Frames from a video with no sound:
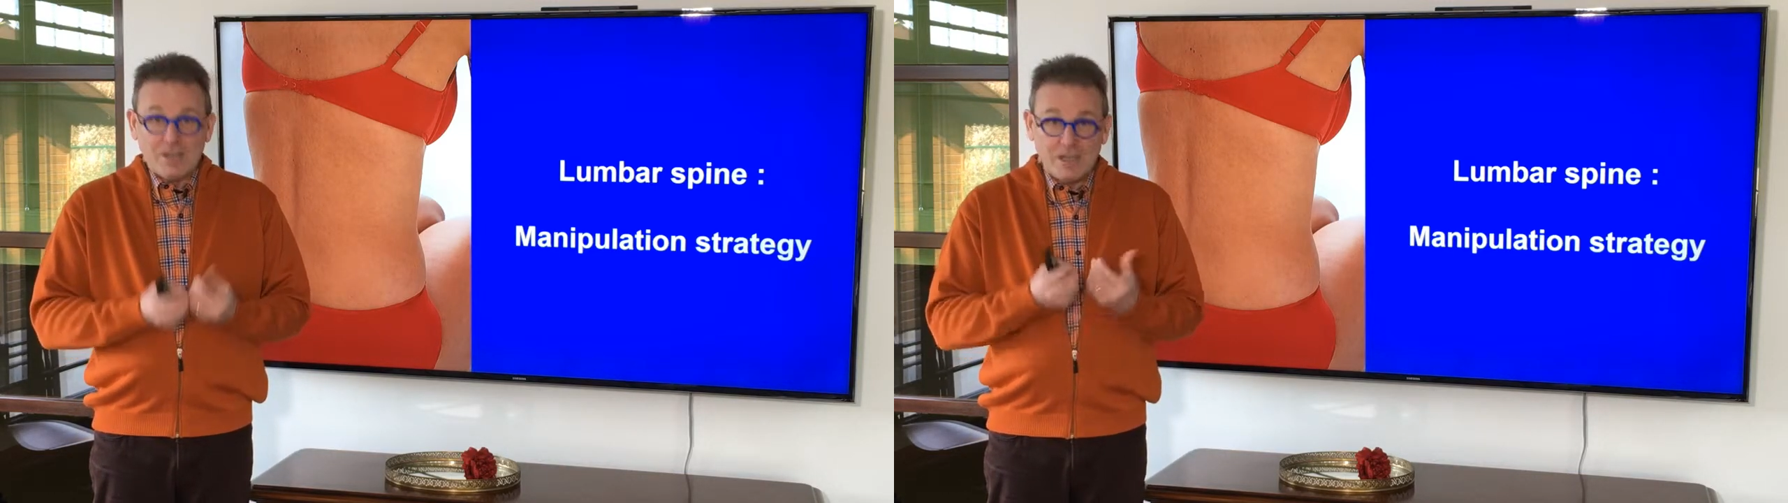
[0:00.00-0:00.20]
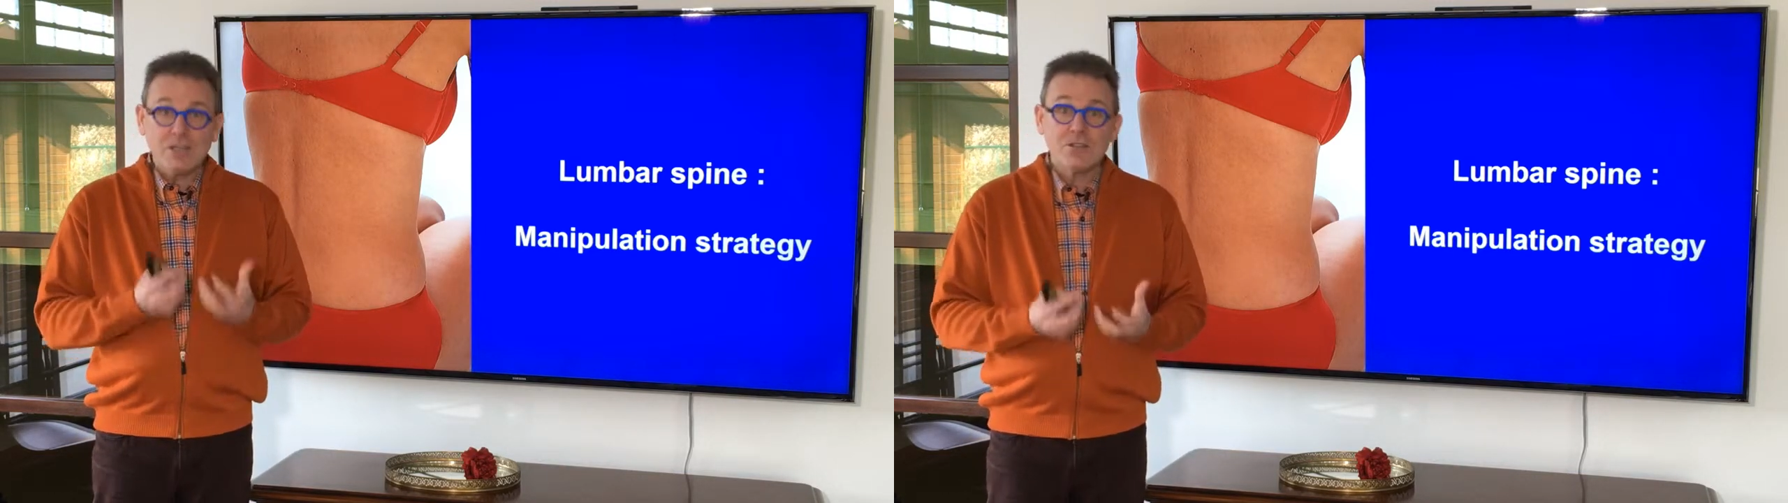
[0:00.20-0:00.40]

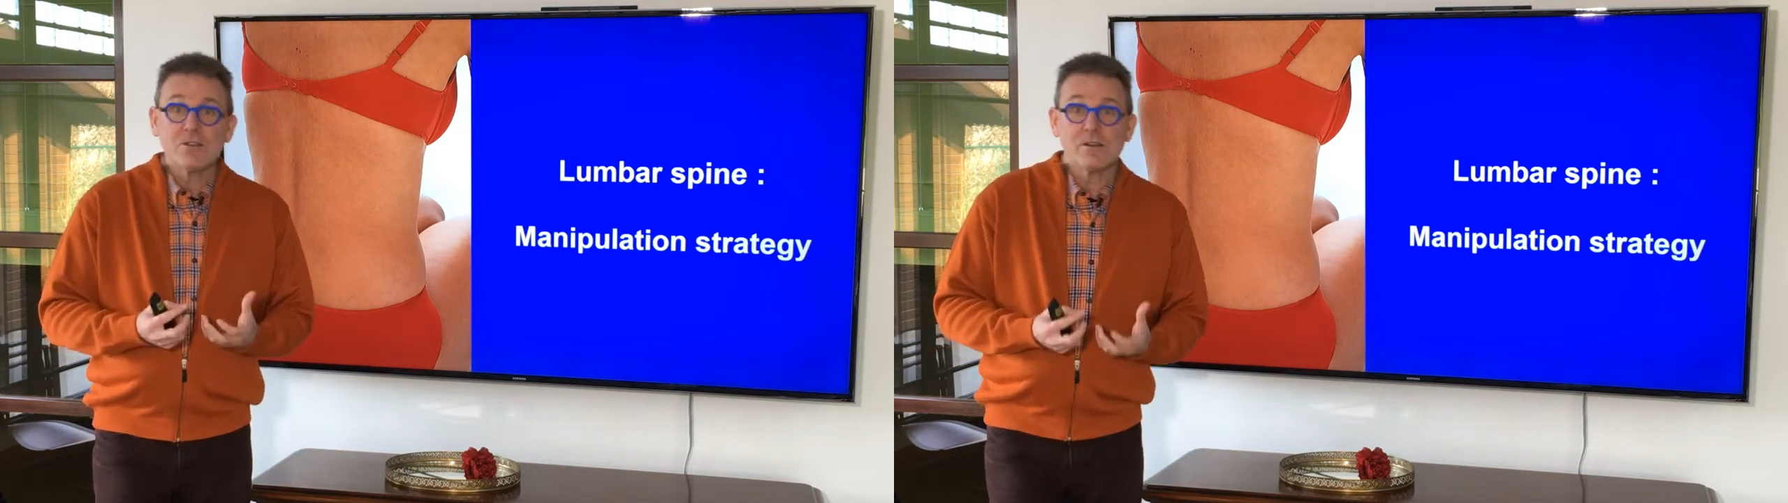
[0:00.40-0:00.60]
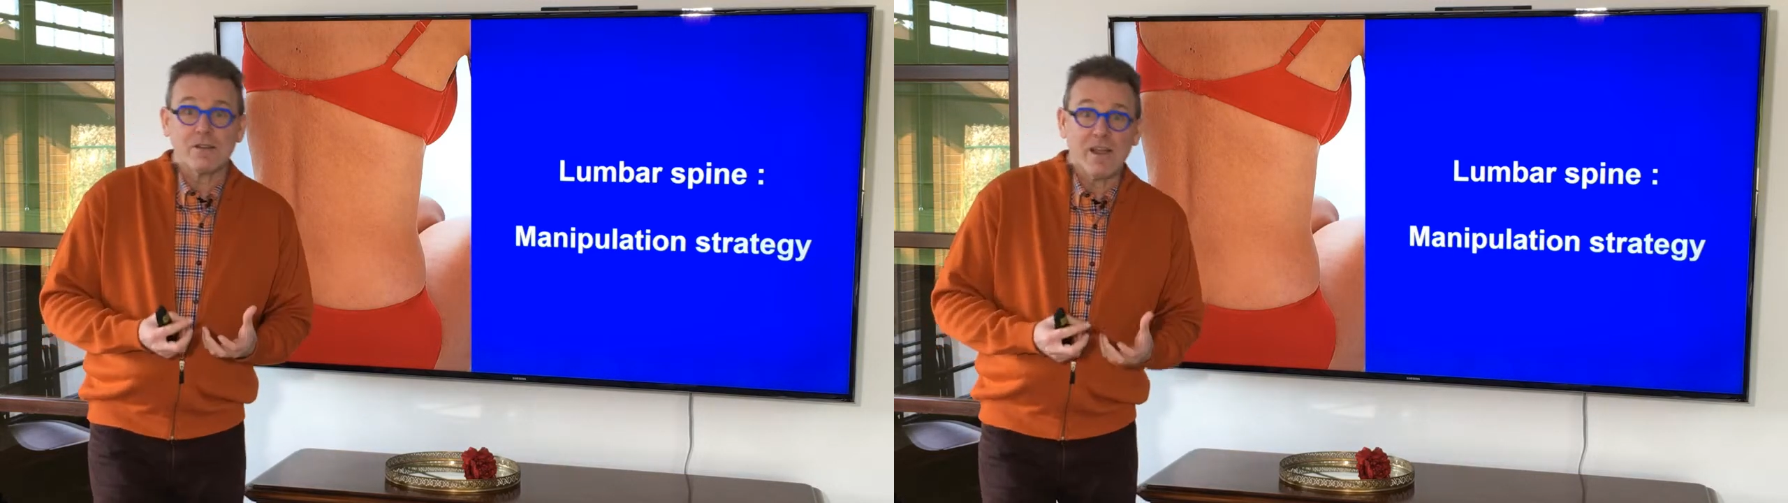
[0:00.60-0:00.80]
Is
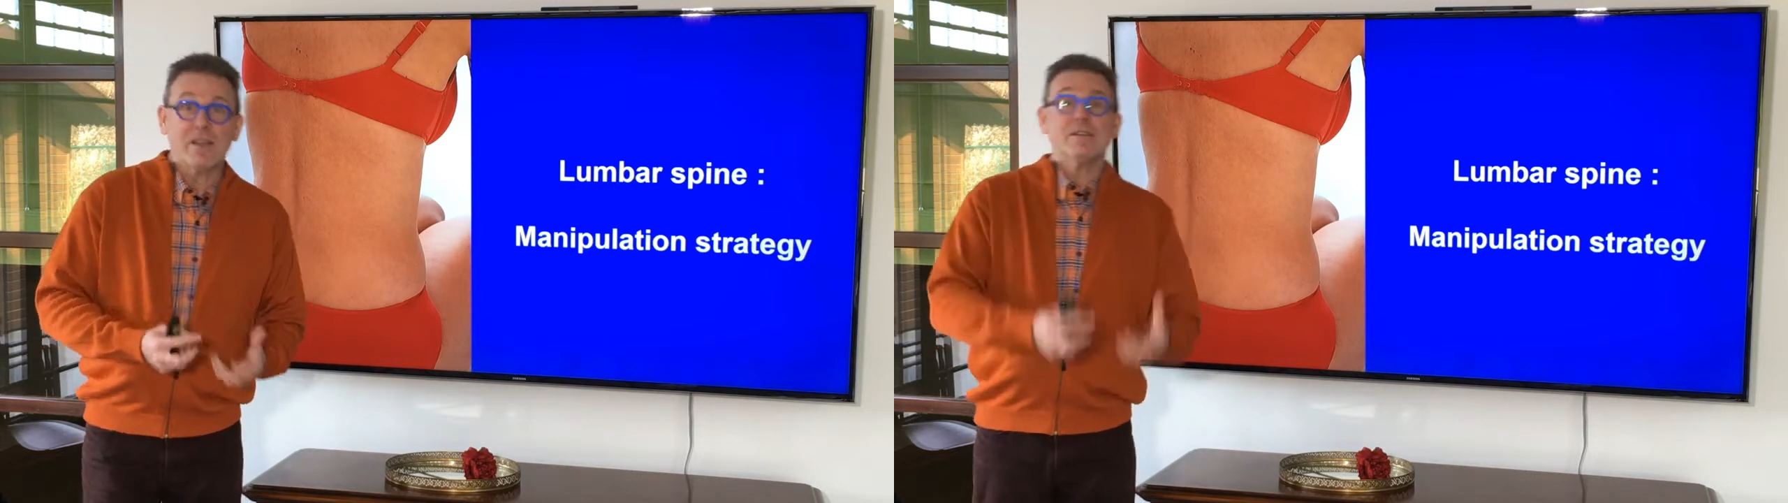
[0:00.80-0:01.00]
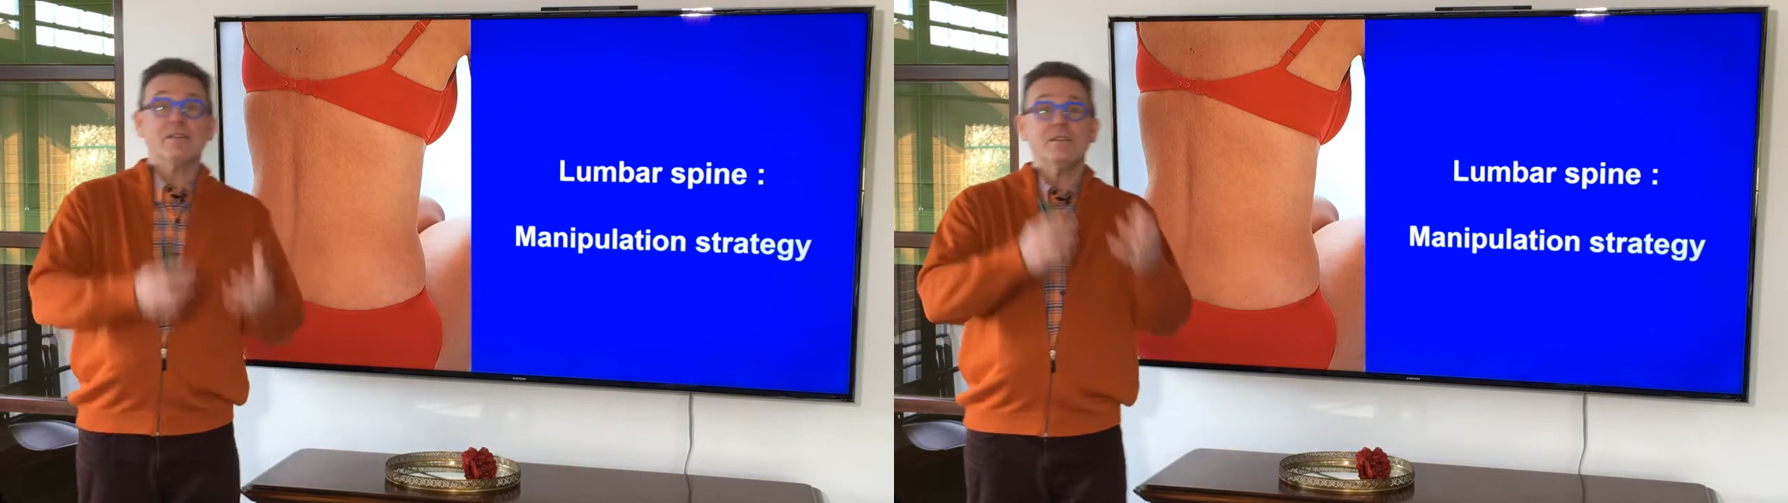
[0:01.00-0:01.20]
there
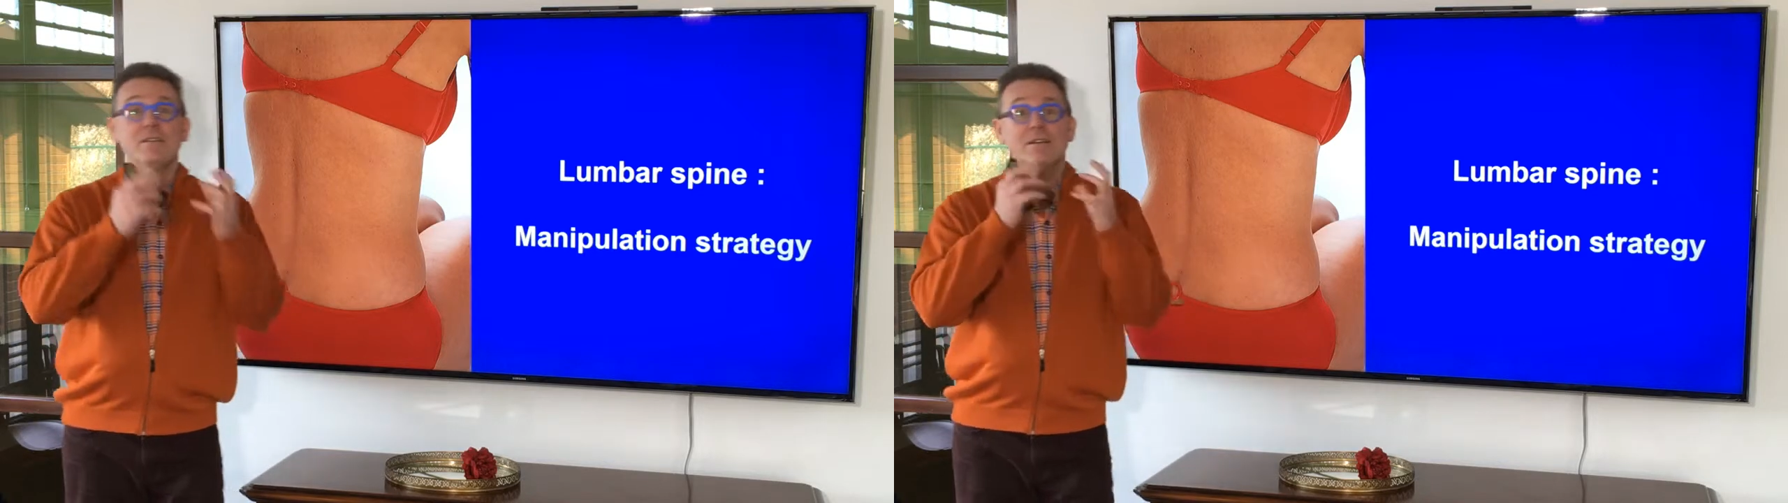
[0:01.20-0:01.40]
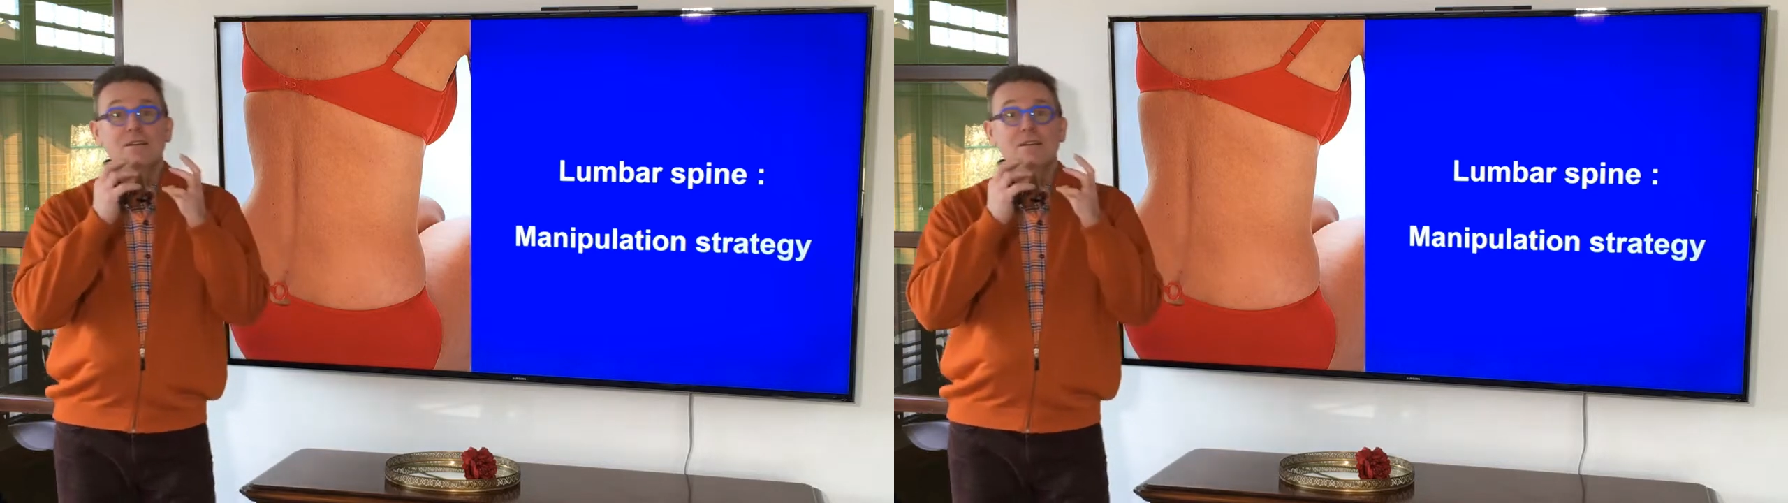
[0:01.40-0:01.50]
any